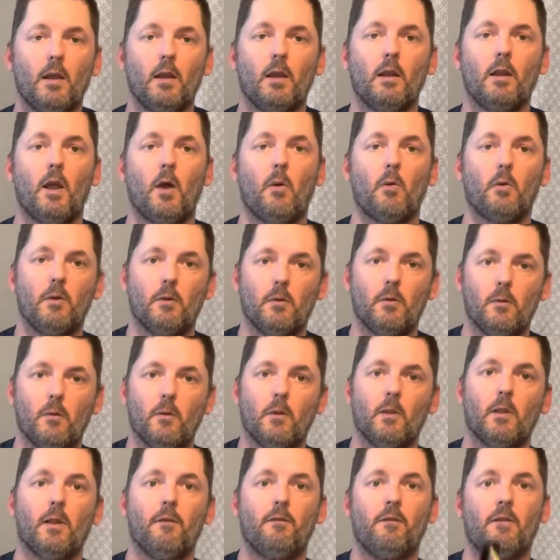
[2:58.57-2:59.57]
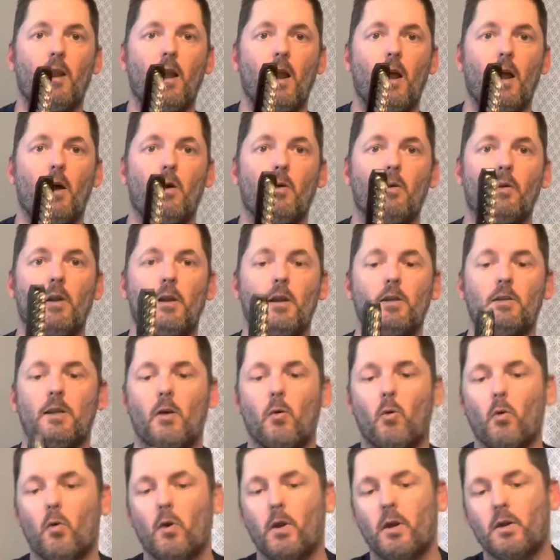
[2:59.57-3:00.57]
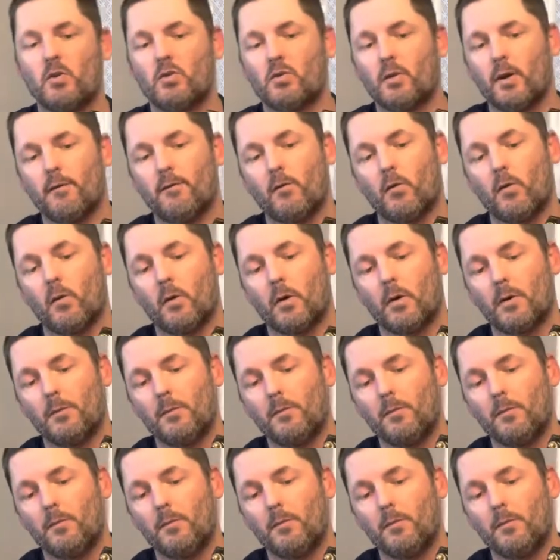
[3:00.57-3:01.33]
Now when you lift it out, it's oriented straight forward.